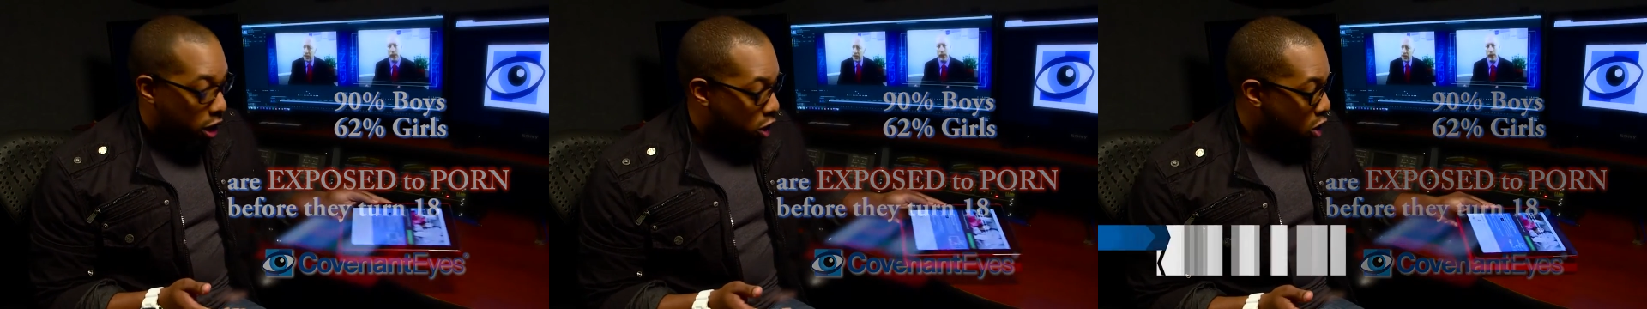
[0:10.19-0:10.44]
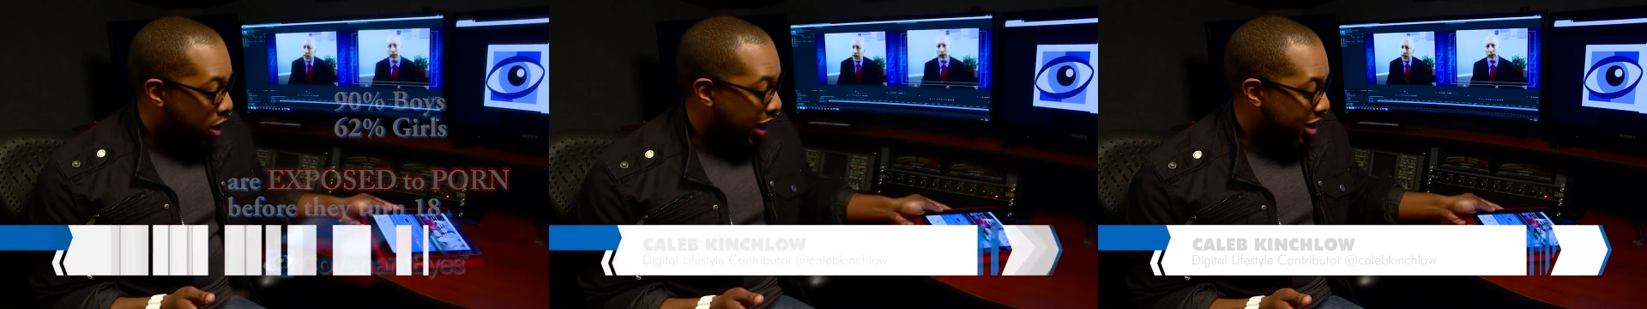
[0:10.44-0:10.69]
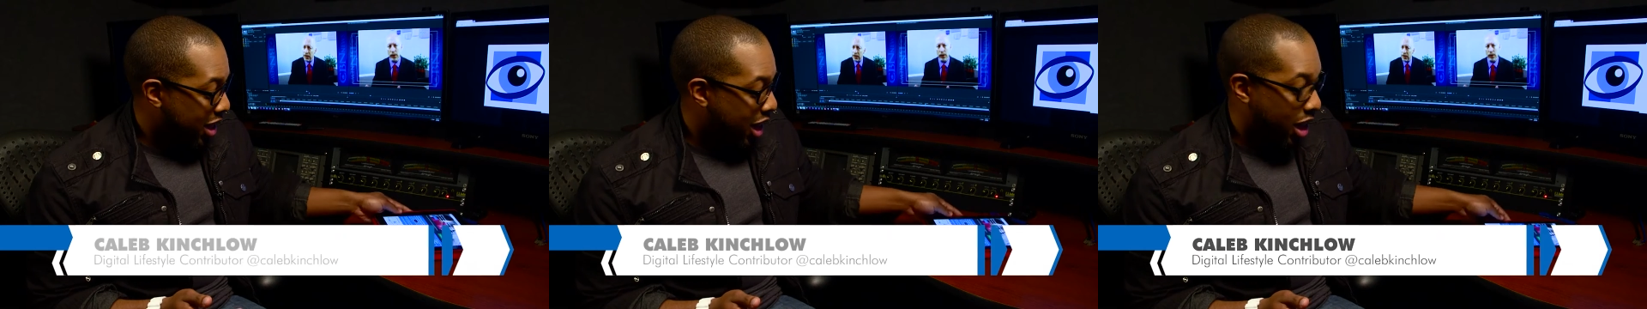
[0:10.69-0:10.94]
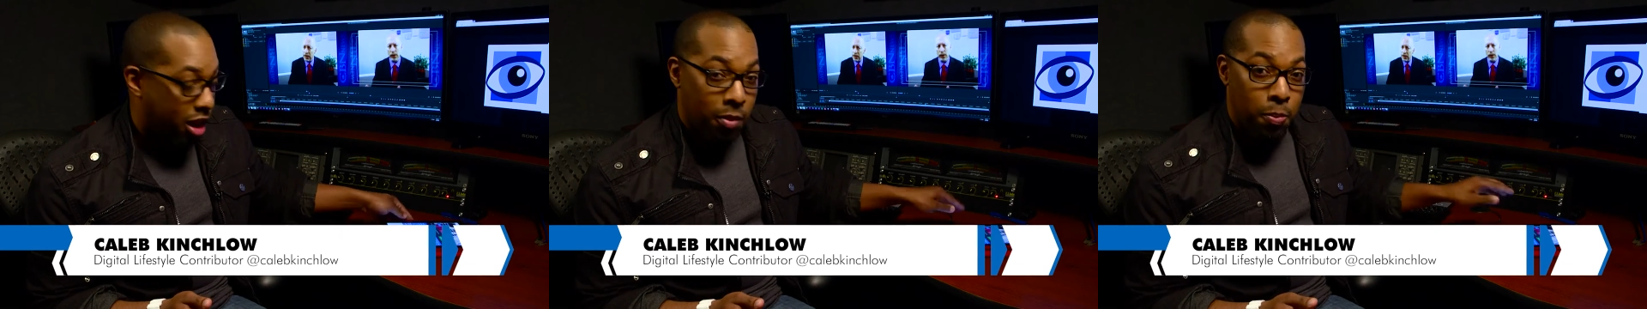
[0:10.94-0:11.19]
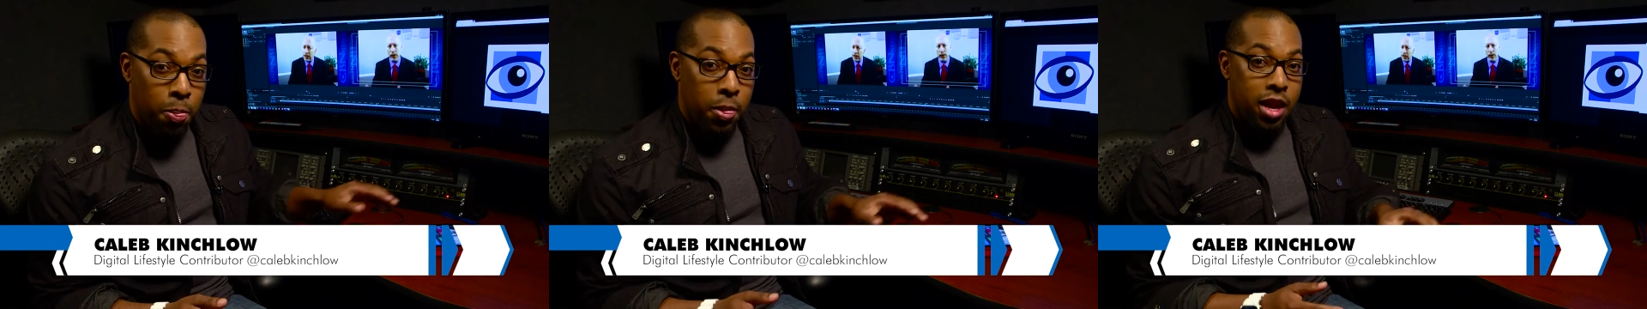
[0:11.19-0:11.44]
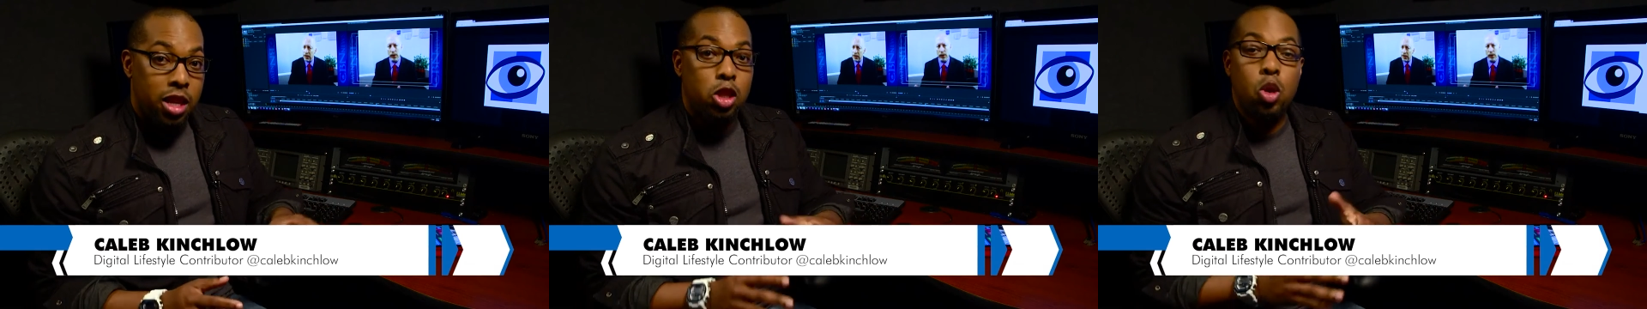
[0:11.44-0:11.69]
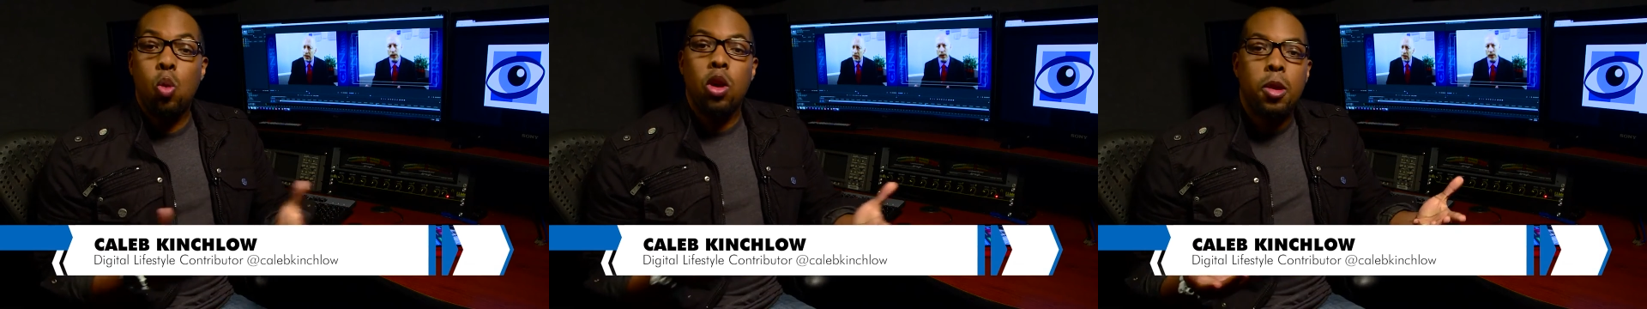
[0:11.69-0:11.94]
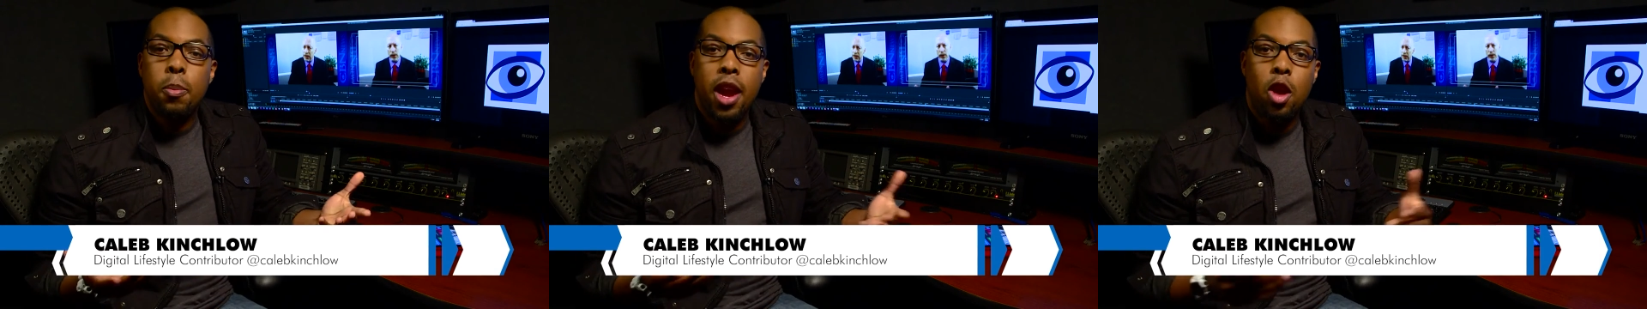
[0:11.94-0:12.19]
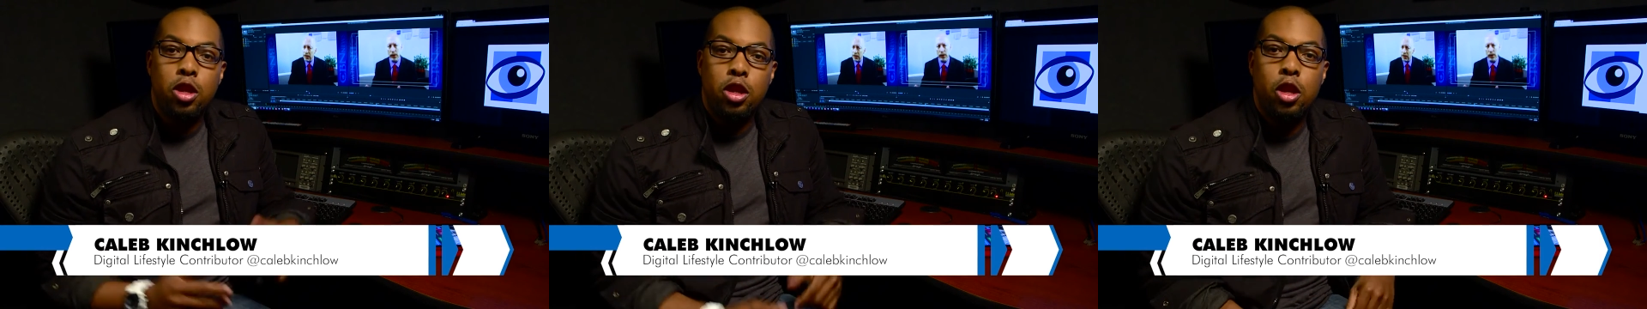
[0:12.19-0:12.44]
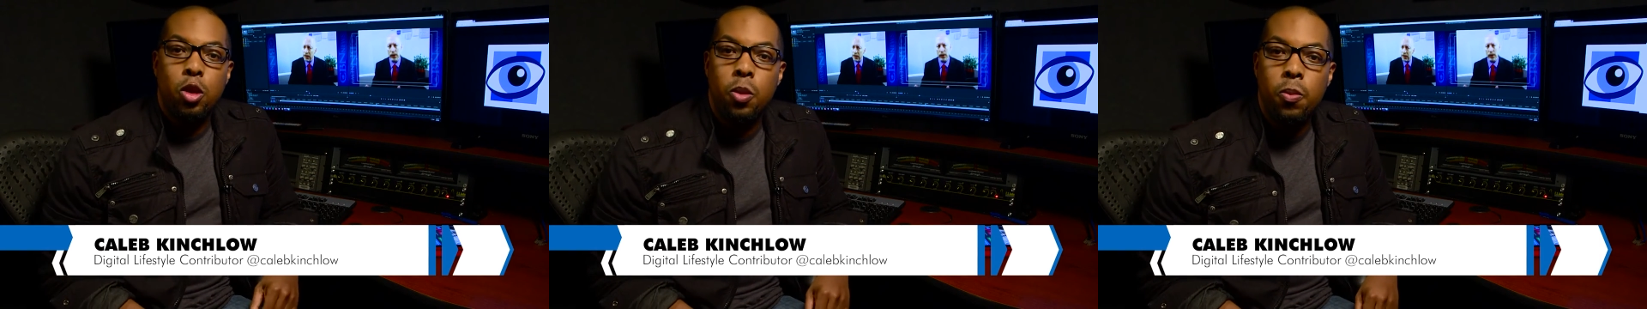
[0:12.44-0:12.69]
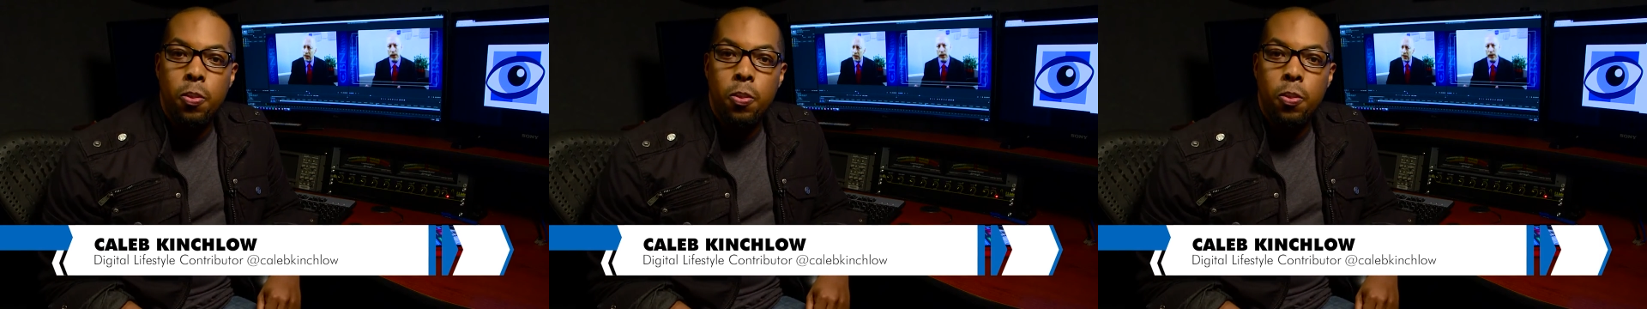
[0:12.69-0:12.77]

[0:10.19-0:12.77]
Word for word: they turn 18. So, what can parents do?